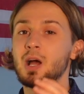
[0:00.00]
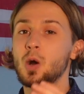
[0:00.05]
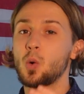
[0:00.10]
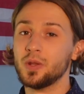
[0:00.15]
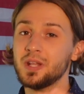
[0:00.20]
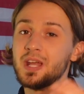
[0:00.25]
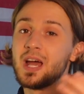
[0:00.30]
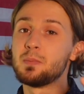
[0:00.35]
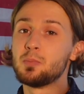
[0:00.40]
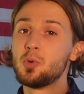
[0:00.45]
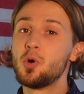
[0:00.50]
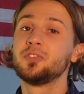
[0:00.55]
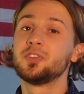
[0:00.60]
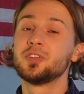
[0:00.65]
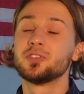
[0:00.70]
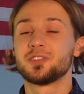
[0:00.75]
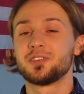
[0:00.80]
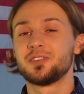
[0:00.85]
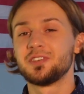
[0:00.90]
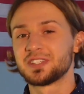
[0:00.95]
When I moved
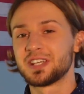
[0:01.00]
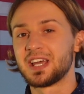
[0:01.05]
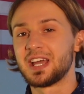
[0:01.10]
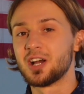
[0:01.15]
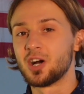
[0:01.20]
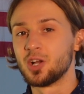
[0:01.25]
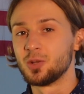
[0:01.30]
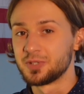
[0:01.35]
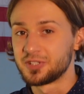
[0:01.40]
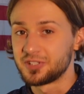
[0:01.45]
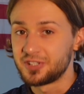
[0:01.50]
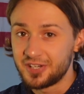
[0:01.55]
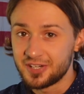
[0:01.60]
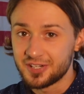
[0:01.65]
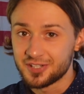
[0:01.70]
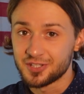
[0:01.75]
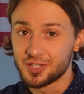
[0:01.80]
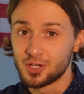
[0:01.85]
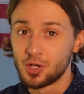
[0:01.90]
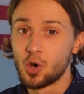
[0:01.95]
to the USA almost three
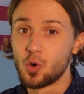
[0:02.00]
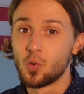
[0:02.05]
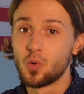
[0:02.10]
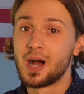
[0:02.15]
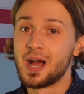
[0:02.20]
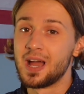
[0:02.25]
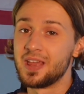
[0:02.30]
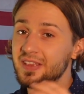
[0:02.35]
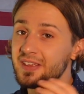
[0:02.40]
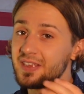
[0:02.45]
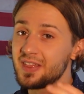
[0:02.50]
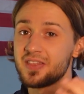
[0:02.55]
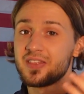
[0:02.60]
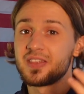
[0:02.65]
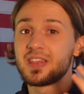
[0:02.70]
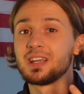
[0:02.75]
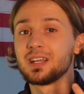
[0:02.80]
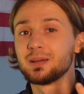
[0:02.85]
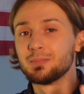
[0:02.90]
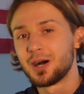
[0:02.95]
years ago, I didn't
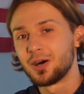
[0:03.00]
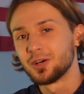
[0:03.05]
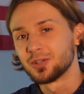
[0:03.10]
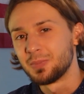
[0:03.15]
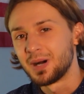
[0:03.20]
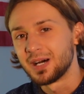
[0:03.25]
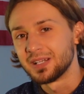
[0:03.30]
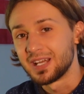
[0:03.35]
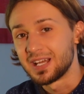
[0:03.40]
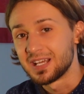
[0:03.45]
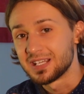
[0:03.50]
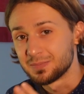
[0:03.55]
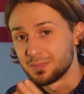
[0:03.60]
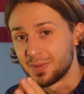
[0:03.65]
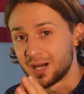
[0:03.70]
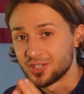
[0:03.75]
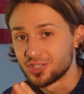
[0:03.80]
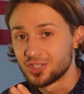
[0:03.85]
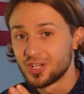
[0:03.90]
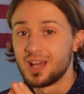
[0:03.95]
think about money as
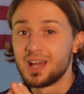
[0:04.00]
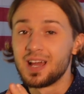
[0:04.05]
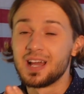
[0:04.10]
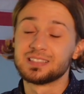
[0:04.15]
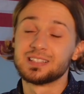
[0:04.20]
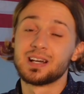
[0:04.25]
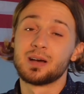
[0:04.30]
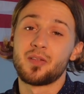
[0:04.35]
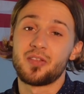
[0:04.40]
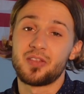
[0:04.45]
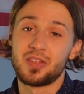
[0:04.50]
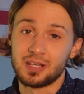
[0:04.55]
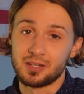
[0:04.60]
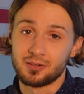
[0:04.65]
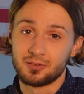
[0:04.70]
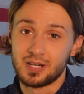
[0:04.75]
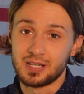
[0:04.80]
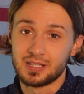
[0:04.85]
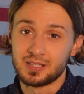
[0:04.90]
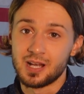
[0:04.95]
much as I'm
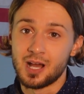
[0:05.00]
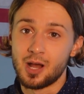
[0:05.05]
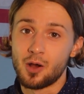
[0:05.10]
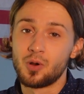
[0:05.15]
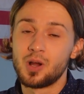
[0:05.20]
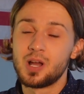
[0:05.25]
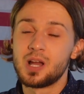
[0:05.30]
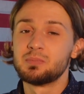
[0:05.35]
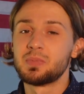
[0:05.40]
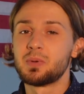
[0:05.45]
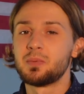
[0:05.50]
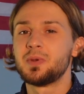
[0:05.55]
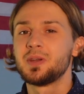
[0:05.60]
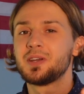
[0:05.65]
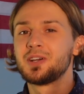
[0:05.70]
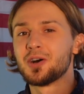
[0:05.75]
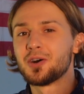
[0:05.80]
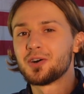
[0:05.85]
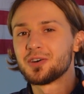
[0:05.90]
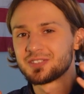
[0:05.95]
thinking right now. Maybe
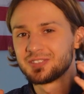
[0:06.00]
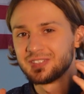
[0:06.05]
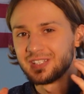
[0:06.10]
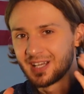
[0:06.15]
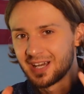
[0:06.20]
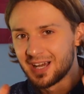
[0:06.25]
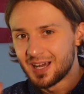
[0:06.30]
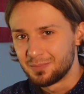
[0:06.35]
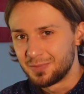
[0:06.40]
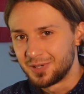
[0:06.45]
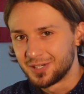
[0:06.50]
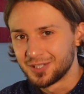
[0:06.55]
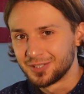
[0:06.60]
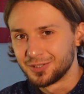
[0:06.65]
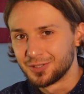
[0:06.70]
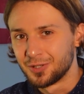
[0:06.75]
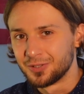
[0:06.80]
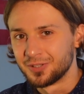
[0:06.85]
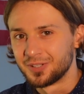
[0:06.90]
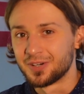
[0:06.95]
because the American
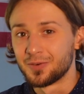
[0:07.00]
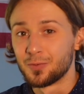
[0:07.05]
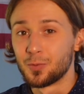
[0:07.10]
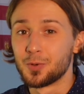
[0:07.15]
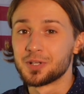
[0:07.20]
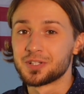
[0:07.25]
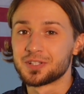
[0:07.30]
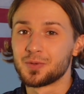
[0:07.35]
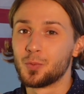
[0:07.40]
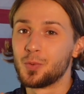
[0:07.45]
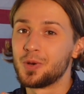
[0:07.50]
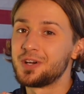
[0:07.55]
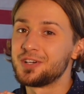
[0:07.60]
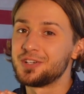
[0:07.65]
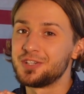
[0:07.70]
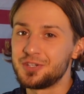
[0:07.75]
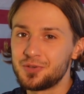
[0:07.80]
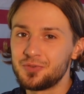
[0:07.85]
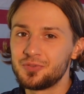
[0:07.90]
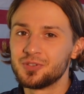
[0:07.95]
dollar was very
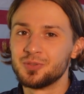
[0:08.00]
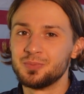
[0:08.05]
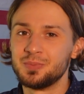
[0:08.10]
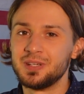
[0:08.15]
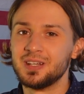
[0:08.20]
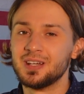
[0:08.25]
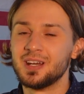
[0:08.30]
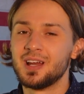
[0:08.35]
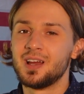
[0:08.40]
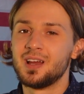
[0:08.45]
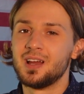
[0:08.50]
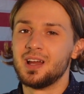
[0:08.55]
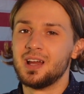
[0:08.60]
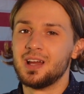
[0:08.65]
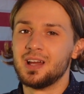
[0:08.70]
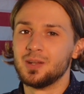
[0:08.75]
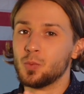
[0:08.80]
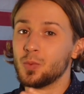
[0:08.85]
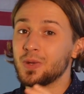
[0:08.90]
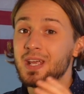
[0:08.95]
new for me
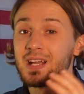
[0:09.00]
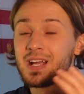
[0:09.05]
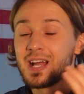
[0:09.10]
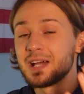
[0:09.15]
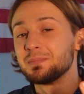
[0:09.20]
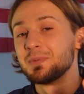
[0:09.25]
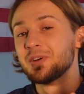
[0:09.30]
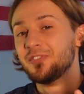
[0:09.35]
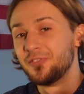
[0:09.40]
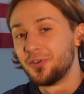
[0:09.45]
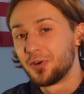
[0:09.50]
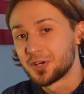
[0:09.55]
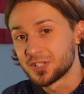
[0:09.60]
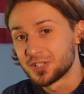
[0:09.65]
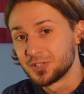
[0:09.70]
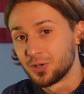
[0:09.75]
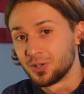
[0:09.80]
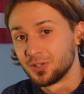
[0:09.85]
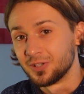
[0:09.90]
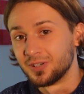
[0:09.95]
and when I got my
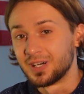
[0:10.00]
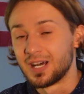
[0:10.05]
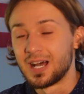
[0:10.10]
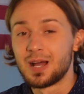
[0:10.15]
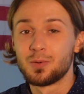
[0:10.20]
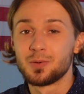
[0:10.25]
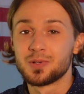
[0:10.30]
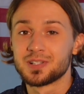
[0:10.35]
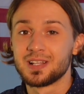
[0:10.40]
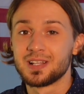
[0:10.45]
first dollar, I was